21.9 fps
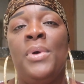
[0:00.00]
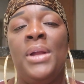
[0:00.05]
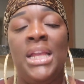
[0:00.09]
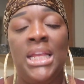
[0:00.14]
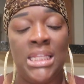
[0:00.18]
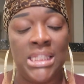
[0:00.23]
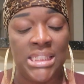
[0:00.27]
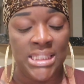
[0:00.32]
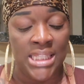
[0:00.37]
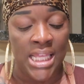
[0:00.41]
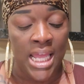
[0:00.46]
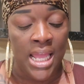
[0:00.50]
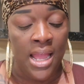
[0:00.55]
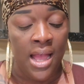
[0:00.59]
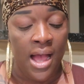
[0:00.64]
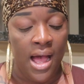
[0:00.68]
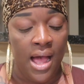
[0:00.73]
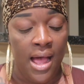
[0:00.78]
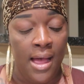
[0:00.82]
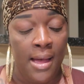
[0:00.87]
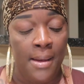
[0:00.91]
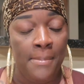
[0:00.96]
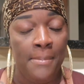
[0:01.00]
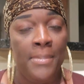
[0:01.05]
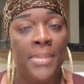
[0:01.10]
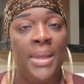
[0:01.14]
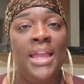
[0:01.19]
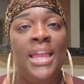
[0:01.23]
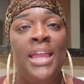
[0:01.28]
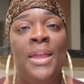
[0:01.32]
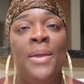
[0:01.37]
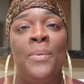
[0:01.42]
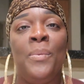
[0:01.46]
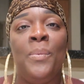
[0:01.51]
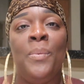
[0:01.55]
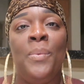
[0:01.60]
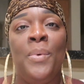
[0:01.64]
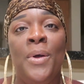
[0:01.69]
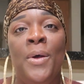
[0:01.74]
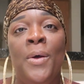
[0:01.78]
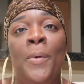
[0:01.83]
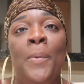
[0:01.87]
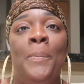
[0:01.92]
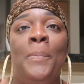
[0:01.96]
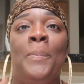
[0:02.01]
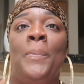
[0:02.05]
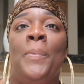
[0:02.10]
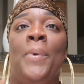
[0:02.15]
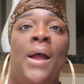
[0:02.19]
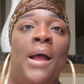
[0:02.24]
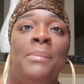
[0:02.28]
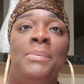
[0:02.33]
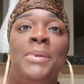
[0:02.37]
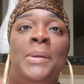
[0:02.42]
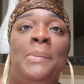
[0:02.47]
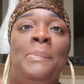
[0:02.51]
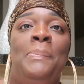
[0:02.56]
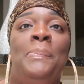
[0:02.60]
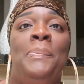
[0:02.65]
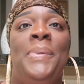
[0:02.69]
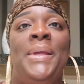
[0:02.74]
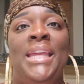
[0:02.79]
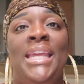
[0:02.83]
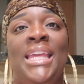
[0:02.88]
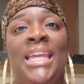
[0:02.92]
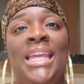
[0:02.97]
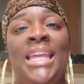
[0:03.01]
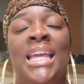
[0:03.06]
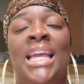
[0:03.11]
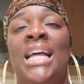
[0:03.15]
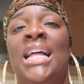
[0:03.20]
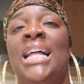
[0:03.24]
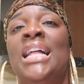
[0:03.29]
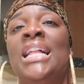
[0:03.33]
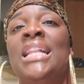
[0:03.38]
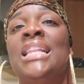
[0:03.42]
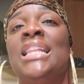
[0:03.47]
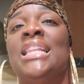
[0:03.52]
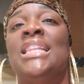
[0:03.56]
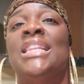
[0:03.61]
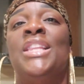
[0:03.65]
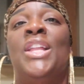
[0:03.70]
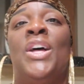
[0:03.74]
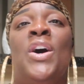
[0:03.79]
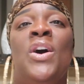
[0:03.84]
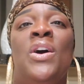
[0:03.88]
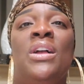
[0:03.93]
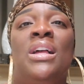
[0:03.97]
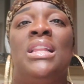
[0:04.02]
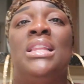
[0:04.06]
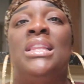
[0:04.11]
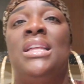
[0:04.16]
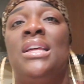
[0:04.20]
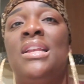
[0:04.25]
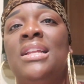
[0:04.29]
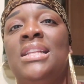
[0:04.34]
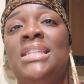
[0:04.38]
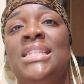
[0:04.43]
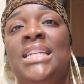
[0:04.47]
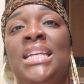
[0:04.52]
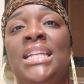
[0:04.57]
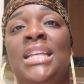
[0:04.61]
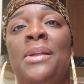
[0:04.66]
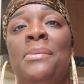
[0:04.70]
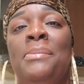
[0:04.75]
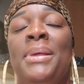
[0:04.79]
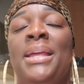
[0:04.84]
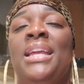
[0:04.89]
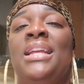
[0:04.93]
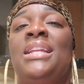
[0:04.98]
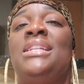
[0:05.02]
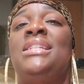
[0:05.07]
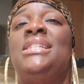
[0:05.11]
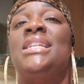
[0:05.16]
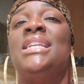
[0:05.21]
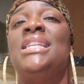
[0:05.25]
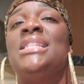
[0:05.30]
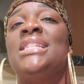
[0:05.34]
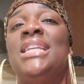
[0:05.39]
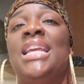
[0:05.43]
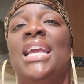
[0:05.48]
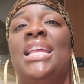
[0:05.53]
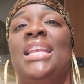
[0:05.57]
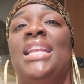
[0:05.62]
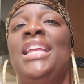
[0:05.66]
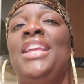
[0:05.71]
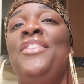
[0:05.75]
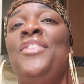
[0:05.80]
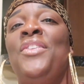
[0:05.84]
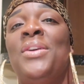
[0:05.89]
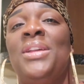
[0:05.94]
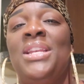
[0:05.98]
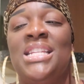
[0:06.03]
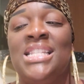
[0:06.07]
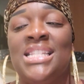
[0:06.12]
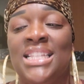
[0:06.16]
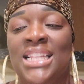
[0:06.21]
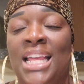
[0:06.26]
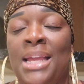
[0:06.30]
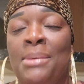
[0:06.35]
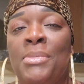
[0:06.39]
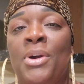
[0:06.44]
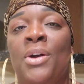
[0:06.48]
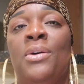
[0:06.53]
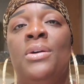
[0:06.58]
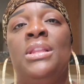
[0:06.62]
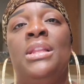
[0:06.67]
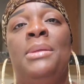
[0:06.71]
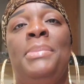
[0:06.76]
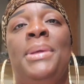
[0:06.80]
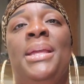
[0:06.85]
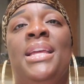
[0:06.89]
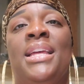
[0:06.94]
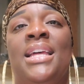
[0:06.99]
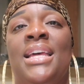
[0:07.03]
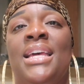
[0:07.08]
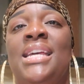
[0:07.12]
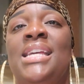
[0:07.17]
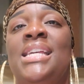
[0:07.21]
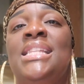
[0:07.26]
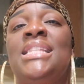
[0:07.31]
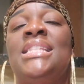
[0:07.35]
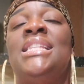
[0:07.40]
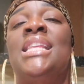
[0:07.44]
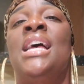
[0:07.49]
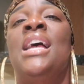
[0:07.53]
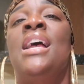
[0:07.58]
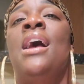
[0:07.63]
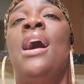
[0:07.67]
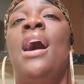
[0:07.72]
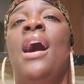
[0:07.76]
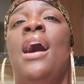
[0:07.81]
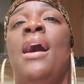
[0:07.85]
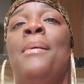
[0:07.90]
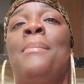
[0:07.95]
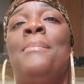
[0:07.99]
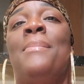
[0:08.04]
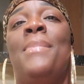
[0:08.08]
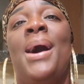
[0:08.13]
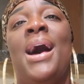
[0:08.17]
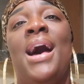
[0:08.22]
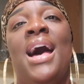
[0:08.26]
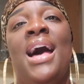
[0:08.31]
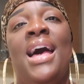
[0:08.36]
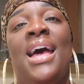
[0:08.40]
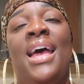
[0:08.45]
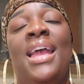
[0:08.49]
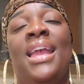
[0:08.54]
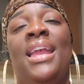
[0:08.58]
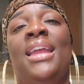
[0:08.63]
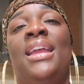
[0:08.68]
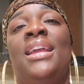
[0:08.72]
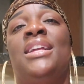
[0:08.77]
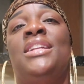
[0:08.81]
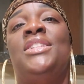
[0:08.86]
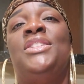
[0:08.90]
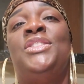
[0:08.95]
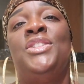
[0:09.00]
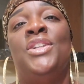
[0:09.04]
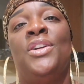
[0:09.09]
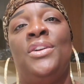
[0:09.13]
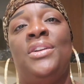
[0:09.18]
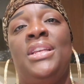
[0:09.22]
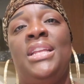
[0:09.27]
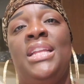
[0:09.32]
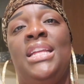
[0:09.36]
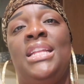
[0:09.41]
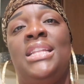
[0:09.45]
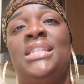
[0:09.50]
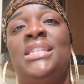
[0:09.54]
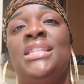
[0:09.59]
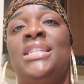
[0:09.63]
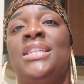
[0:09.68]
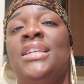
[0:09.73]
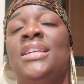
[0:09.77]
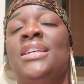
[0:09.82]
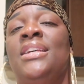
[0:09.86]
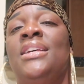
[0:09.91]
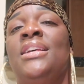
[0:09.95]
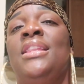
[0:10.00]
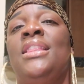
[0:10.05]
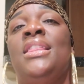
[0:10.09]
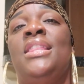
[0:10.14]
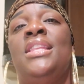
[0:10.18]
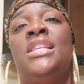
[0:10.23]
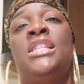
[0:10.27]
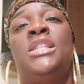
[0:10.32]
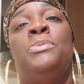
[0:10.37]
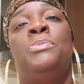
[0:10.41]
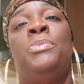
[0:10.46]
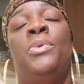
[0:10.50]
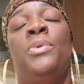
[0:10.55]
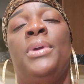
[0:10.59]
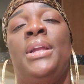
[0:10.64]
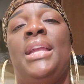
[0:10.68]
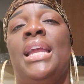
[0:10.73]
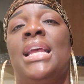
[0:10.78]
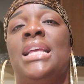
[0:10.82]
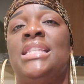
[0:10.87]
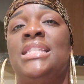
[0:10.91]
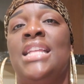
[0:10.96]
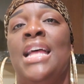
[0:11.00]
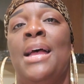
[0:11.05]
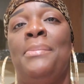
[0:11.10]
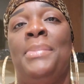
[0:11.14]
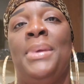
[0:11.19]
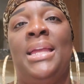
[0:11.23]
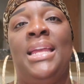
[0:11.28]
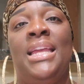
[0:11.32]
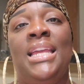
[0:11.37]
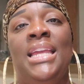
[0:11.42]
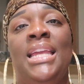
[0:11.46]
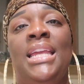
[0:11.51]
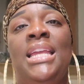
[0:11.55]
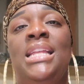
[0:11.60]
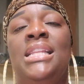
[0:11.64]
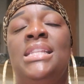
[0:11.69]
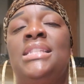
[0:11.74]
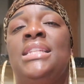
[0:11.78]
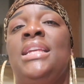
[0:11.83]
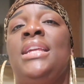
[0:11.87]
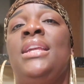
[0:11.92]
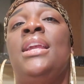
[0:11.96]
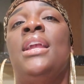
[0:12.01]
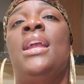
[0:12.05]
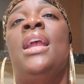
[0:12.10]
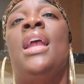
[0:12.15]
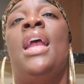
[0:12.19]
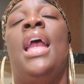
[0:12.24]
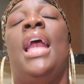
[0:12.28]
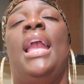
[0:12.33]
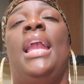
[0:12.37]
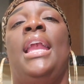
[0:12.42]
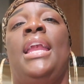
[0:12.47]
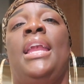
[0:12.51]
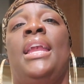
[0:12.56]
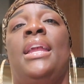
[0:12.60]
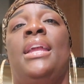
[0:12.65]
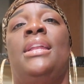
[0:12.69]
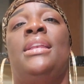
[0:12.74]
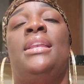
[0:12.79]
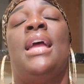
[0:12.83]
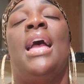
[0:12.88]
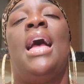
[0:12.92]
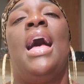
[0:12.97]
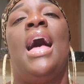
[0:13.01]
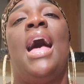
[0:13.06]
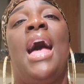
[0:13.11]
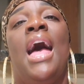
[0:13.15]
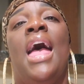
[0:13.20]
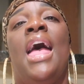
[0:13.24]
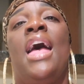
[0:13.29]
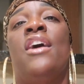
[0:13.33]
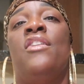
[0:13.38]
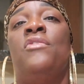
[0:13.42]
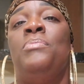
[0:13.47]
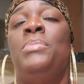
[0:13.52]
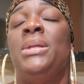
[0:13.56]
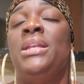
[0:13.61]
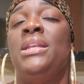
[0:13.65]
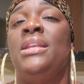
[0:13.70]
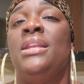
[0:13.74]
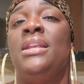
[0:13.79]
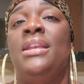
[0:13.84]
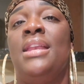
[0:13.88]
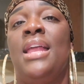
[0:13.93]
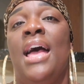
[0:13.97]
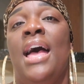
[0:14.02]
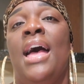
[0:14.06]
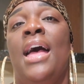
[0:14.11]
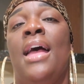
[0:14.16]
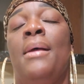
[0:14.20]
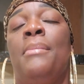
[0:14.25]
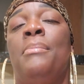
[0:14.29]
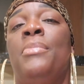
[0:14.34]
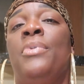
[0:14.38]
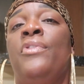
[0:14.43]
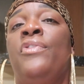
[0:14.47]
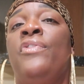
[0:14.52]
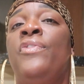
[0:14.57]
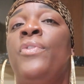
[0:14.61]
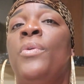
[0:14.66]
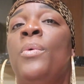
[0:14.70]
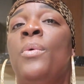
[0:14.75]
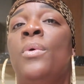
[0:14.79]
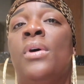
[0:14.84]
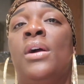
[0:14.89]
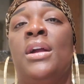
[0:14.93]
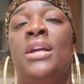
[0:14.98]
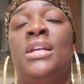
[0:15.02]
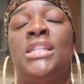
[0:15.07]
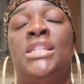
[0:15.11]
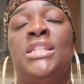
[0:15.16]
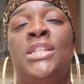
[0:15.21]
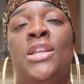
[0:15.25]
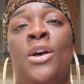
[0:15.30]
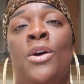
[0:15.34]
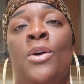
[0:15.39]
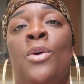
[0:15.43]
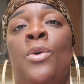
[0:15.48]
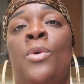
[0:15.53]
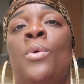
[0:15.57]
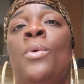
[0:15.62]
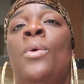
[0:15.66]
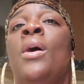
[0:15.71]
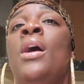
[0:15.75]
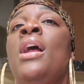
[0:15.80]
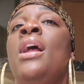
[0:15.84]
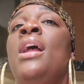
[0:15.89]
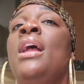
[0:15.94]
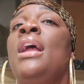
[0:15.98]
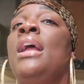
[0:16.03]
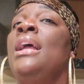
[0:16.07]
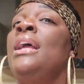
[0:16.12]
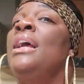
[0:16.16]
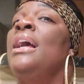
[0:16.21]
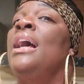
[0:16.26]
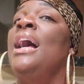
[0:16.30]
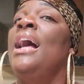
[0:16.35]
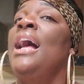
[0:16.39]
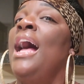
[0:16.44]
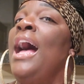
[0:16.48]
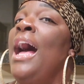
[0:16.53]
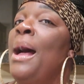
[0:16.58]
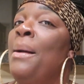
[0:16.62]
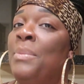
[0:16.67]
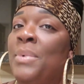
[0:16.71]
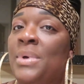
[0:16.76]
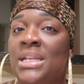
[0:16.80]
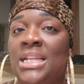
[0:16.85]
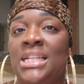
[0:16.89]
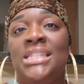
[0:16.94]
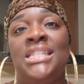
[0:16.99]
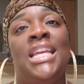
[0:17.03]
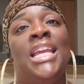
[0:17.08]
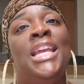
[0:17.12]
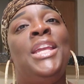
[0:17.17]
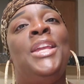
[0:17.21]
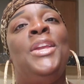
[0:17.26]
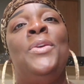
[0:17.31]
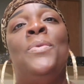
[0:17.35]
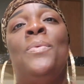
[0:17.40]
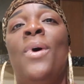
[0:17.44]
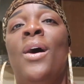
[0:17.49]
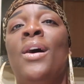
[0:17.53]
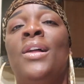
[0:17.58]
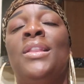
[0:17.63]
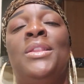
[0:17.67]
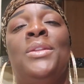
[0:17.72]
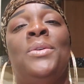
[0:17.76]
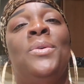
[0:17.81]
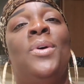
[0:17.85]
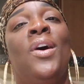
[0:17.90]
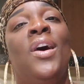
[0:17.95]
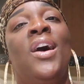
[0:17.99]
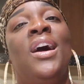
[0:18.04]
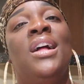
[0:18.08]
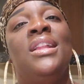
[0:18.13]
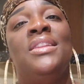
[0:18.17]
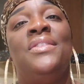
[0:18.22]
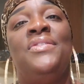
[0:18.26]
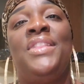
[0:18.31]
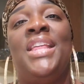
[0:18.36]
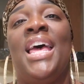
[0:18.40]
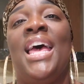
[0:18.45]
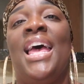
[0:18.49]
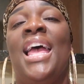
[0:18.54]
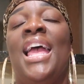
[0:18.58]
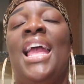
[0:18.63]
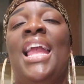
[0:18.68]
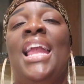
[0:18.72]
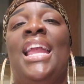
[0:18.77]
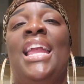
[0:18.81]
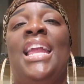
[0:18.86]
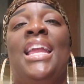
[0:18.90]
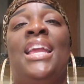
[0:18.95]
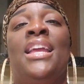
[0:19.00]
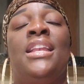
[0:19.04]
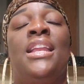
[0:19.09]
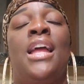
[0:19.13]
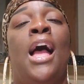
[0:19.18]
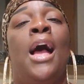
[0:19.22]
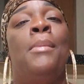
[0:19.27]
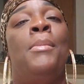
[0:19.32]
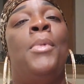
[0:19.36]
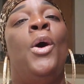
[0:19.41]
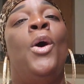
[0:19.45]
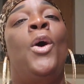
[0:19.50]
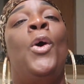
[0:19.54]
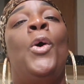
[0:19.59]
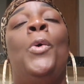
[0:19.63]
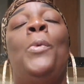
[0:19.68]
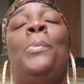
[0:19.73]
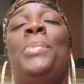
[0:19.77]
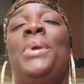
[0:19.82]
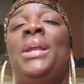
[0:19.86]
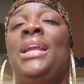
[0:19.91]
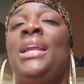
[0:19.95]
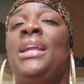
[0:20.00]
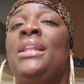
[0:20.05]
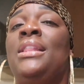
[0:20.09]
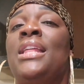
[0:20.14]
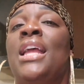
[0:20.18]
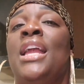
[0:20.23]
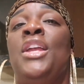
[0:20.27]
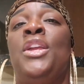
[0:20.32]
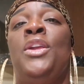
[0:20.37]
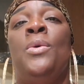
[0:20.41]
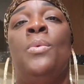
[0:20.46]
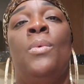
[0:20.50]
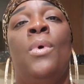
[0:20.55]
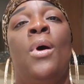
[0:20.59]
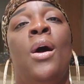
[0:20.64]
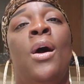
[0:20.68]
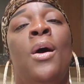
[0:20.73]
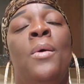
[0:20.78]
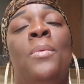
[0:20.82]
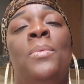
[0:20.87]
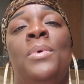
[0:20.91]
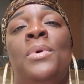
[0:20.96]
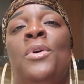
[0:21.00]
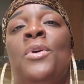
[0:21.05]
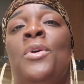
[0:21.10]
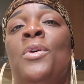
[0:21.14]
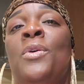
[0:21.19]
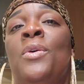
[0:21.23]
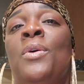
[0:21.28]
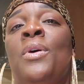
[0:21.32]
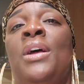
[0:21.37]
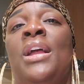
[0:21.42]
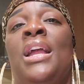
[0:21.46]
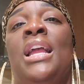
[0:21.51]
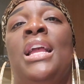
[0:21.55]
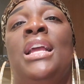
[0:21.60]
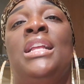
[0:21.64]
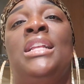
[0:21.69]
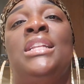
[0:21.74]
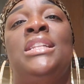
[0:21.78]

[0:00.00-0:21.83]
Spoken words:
points. It will probably be long a little teeny bit, just to kind of give you a disclaimer, only because my journey to this point has not been easy and I have been denied before. So I'm going to take you all through all of that, and I'm hoping that you all will